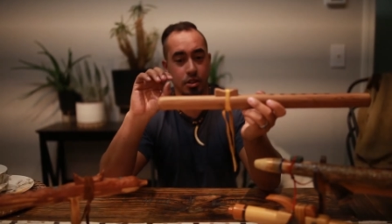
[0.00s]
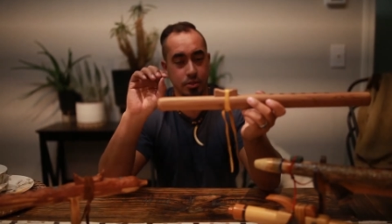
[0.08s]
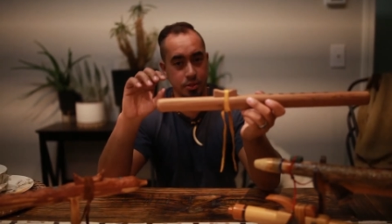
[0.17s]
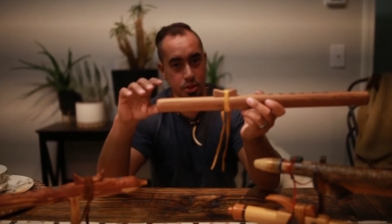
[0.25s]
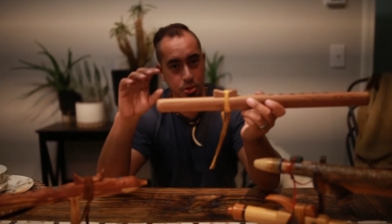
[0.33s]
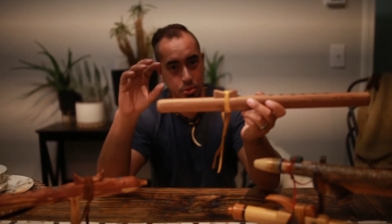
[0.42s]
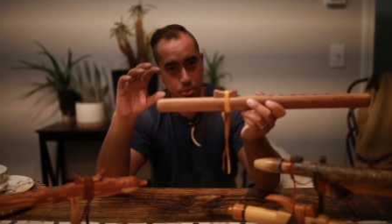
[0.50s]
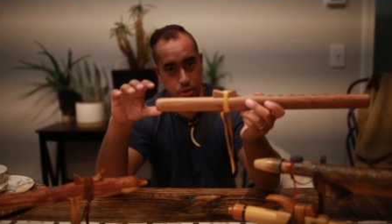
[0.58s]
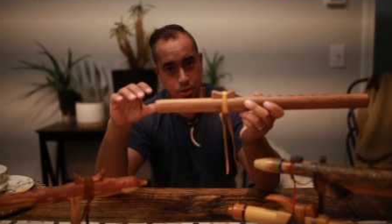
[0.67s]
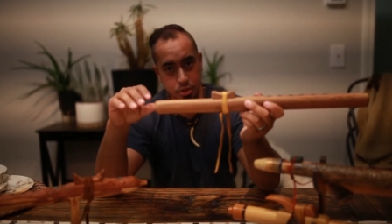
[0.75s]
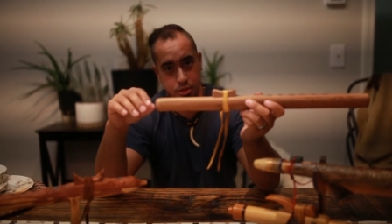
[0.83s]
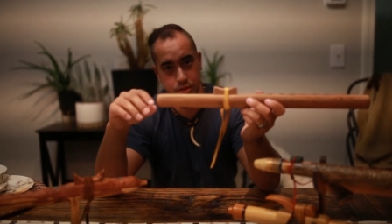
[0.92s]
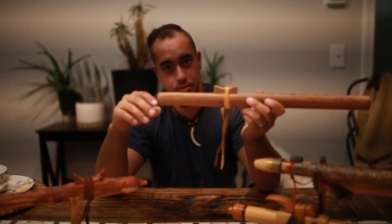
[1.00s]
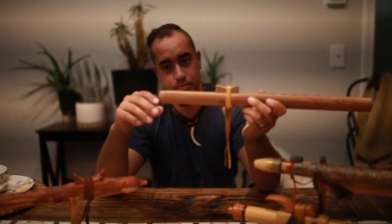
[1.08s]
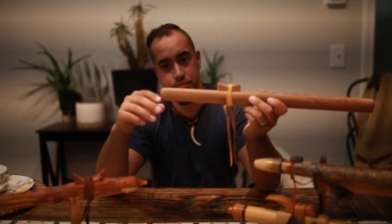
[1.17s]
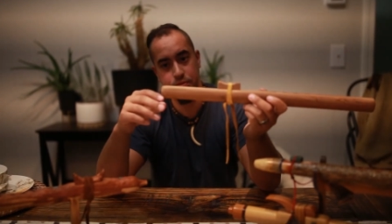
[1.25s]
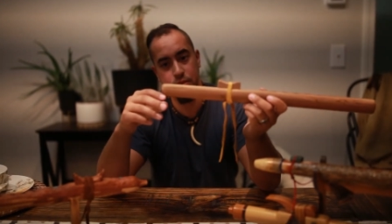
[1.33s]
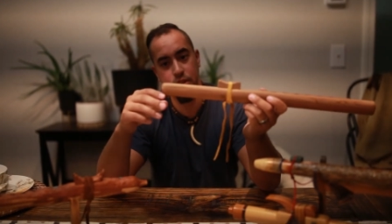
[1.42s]
a flute works
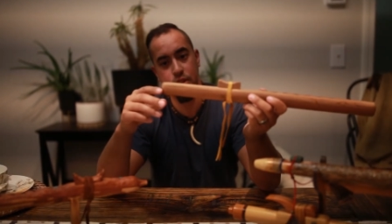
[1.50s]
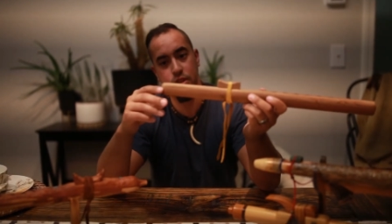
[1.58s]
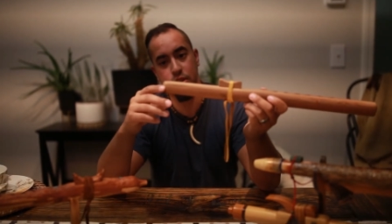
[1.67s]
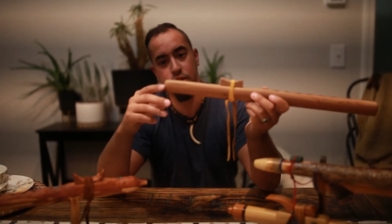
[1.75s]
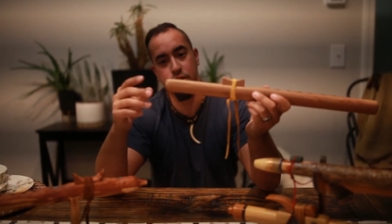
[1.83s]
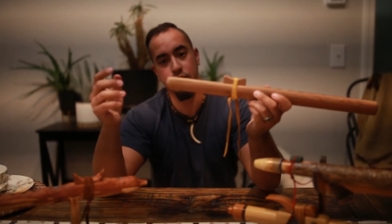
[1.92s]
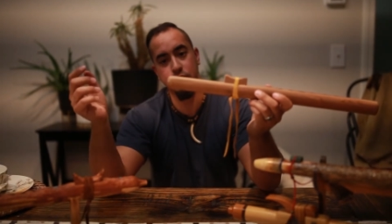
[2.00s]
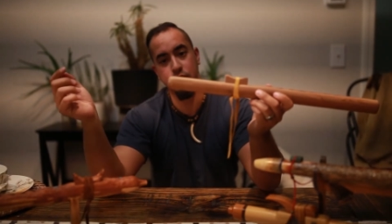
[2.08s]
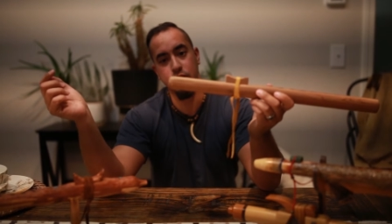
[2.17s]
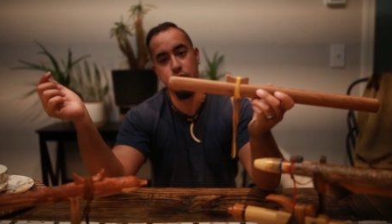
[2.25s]
is